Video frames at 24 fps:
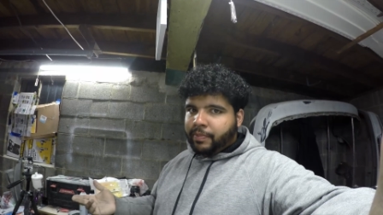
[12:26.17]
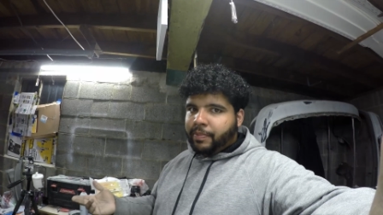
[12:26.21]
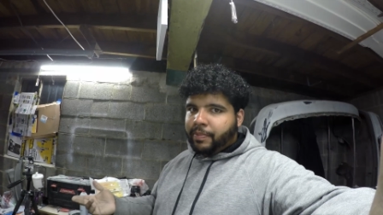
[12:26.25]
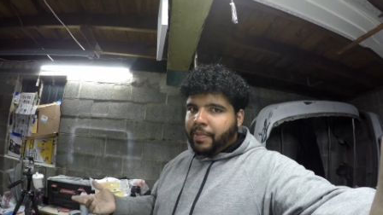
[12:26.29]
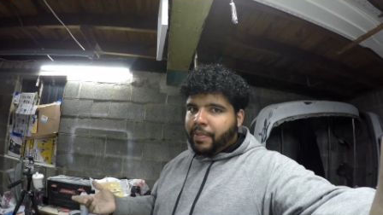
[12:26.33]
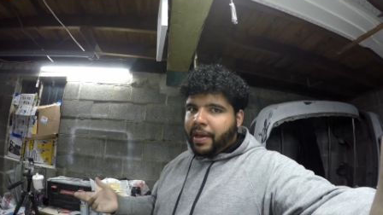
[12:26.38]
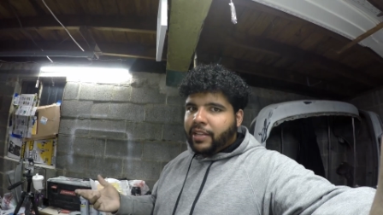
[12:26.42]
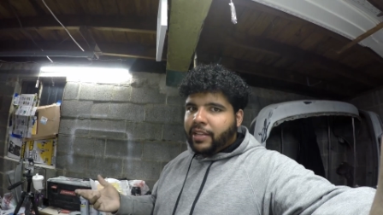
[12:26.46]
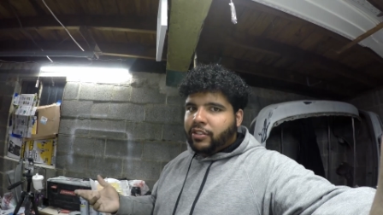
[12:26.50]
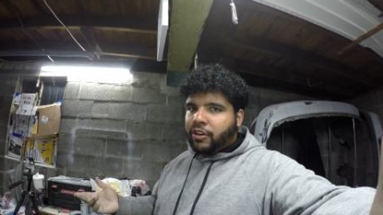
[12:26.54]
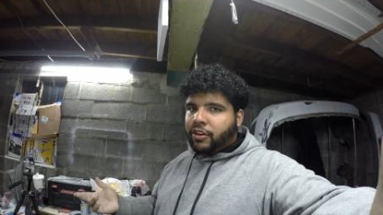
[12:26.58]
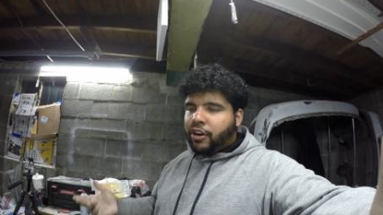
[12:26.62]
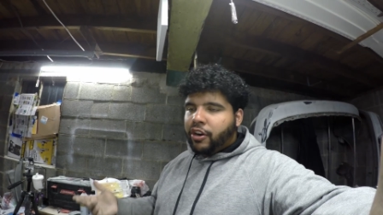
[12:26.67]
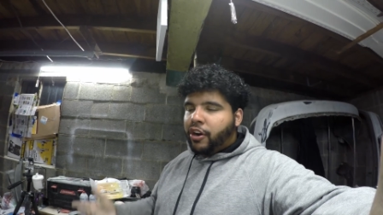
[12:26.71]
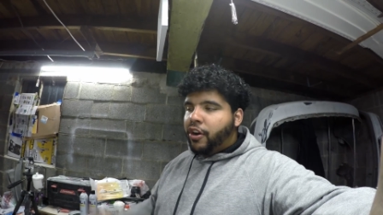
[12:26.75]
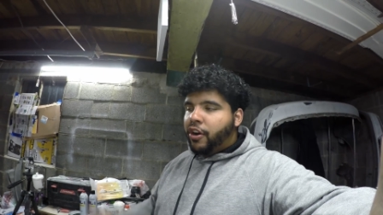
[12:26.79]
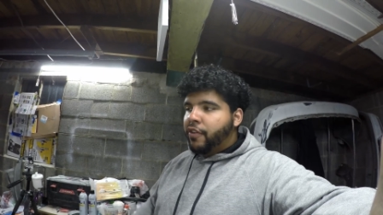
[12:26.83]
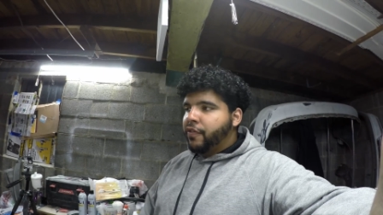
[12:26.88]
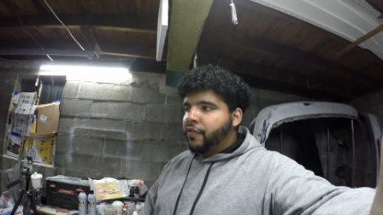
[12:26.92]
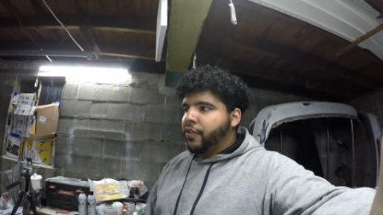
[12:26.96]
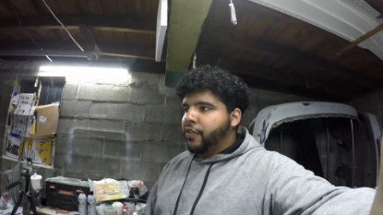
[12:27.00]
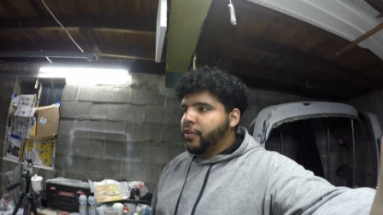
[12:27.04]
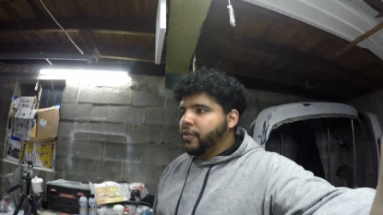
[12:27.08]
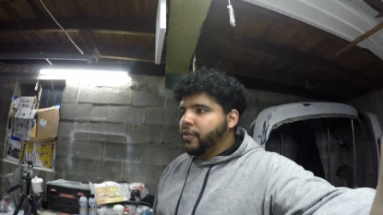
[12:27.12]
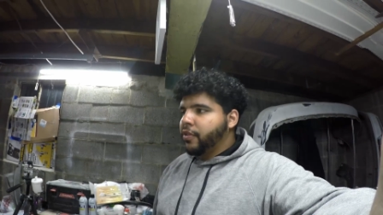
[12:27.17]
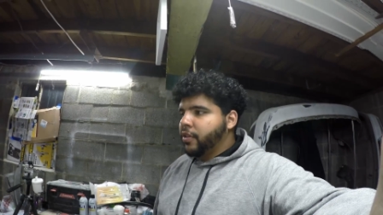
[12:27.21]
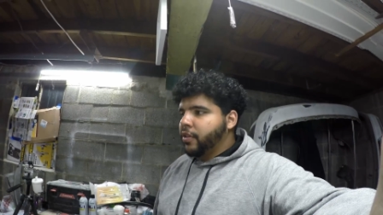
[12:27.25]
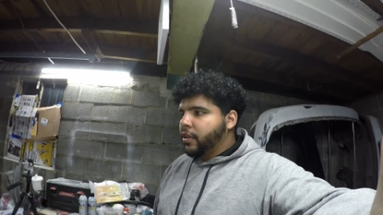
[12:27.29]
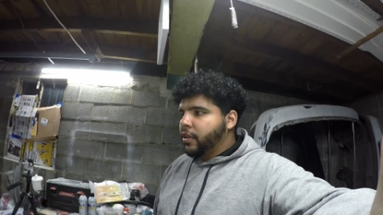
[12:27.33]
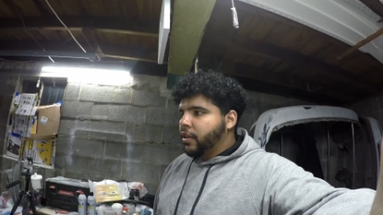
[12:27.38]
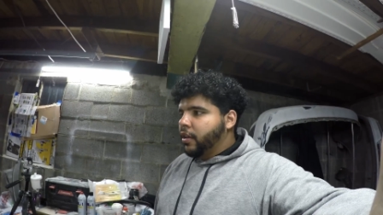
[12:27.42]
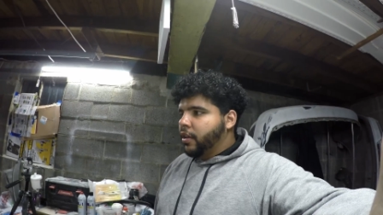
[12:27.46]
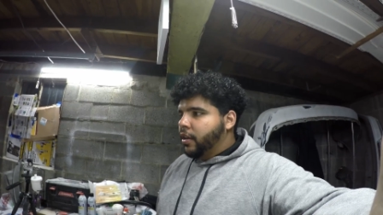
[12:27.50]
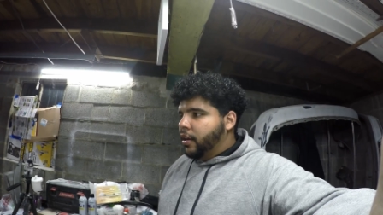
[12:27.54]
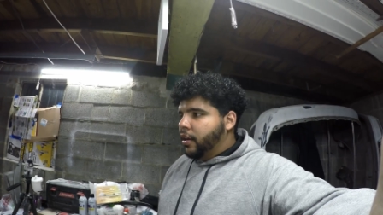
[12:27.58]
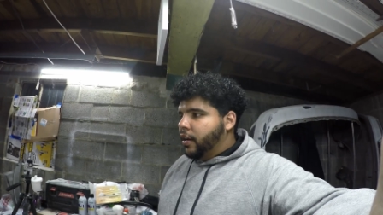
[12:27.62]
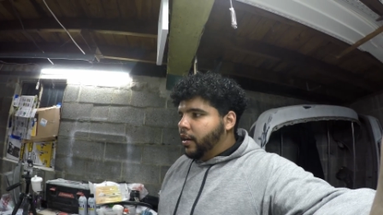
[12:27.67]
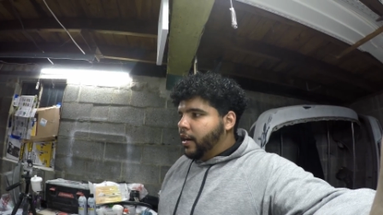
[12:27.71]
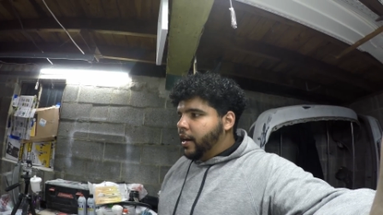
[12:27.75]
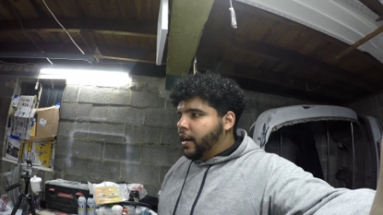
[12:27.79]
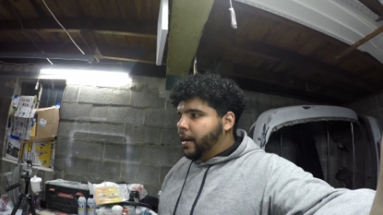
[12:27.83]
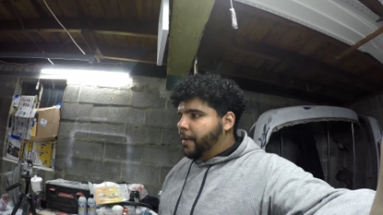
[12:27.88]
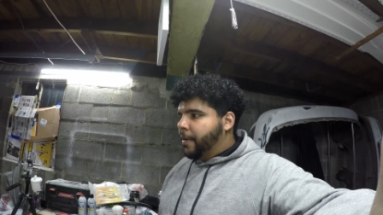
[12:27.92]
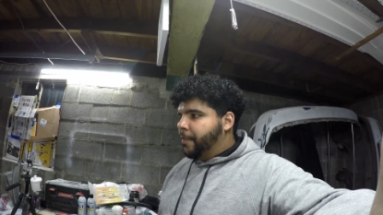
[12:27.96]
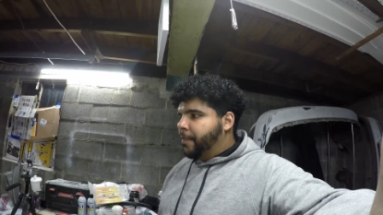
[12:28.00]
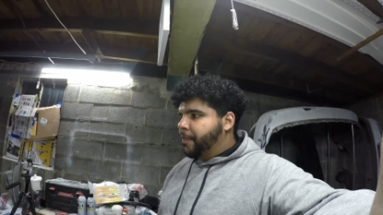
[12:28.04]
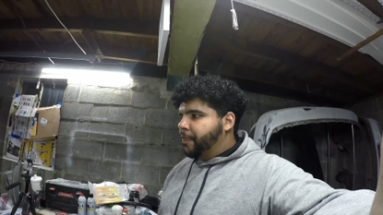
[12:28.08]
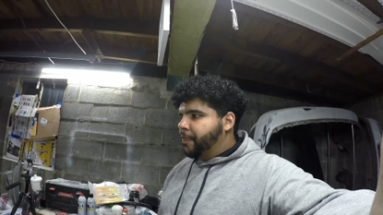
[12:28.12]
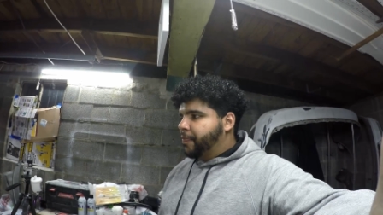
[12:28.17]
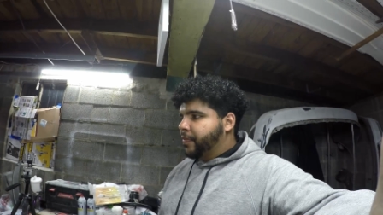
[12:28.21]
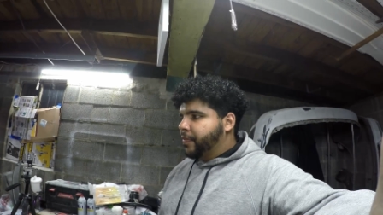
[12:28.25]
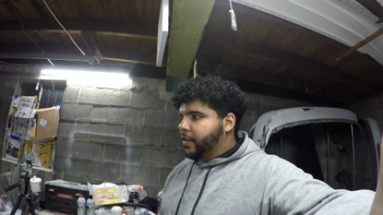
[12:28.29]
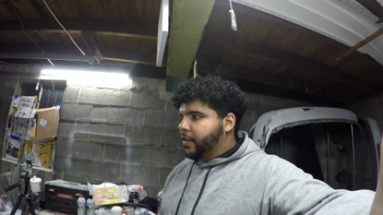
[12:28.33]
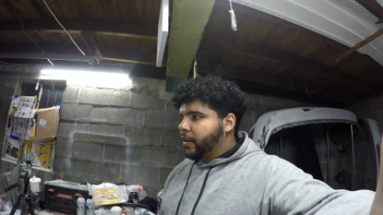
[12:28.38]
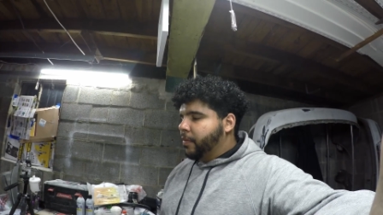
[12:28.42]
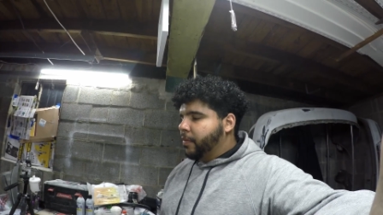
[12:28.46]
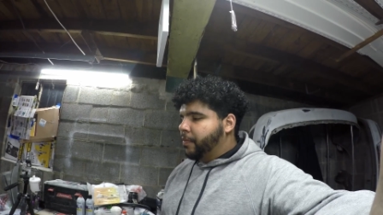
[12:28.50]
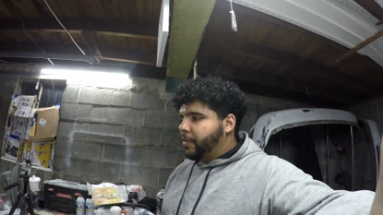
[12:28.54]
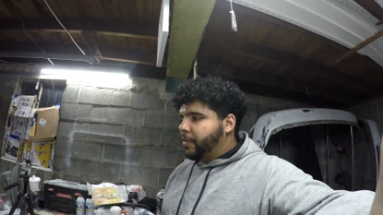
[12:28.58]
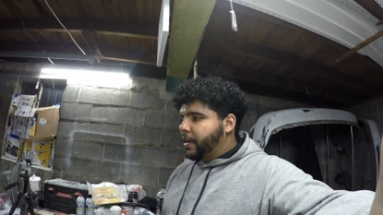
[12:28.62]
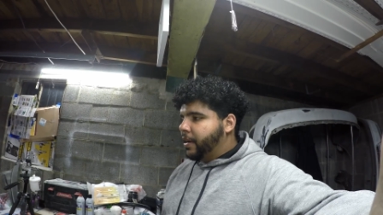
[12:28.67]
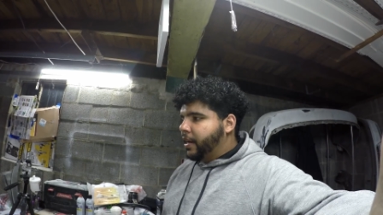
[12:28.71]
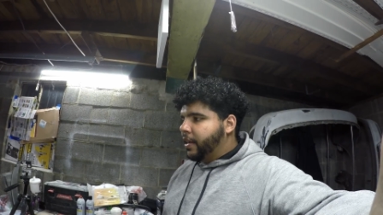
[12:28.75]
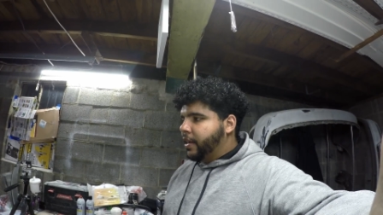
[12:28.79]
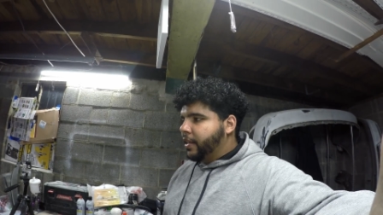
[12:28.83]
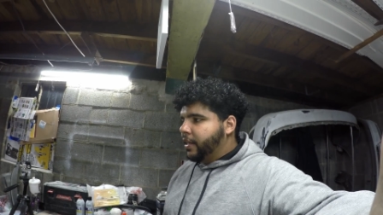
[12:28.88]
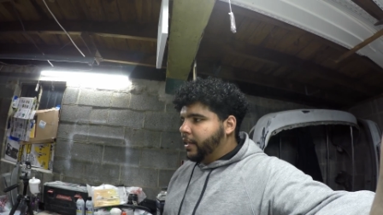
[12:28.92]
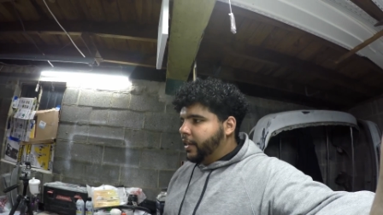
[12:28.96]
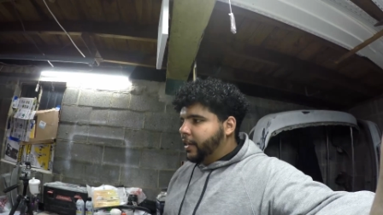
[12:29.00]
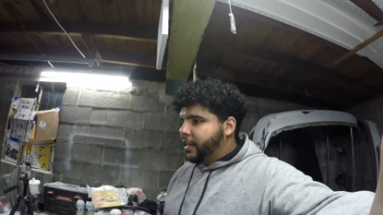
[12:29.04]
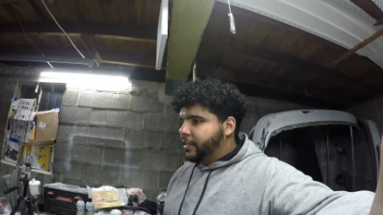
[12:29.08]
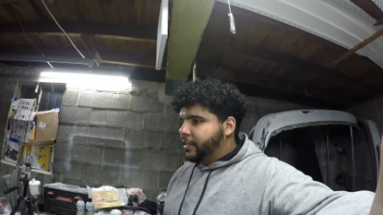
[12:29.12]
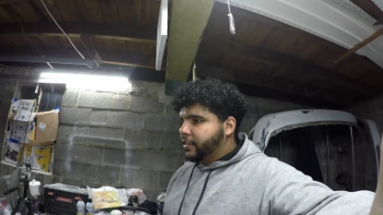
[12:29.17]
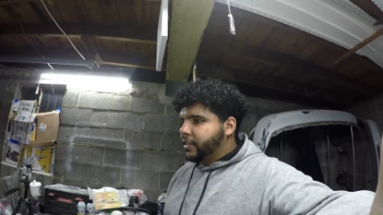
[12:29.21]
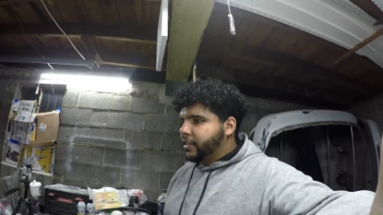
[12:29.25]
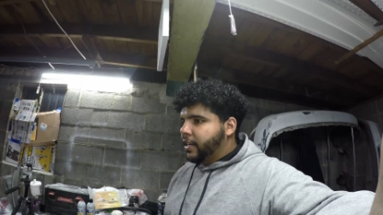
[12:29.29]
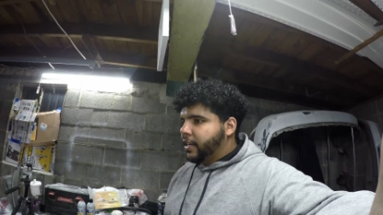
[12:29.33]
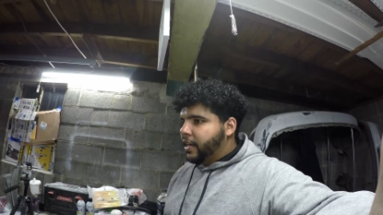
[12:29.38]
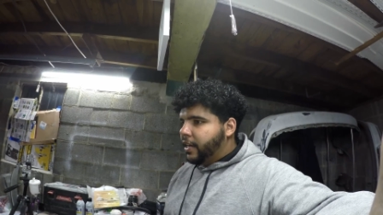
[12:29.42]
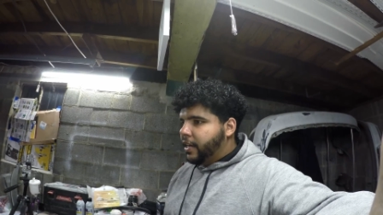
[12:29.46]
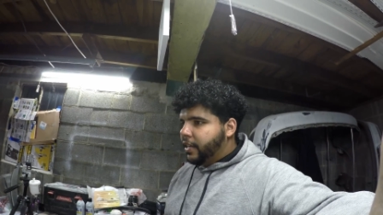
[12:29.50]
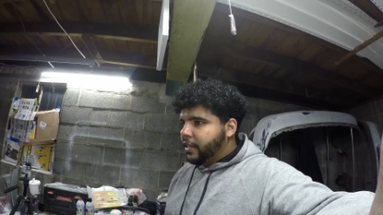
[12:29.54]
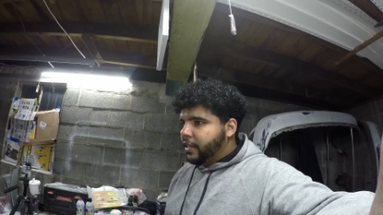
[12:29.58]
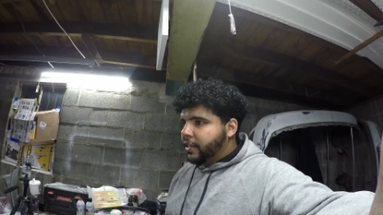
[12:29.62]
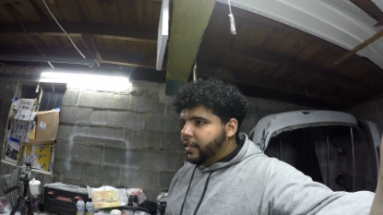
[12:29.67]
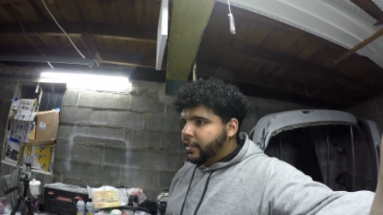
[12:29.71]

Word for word: based on our curfew. Um, but it's uh,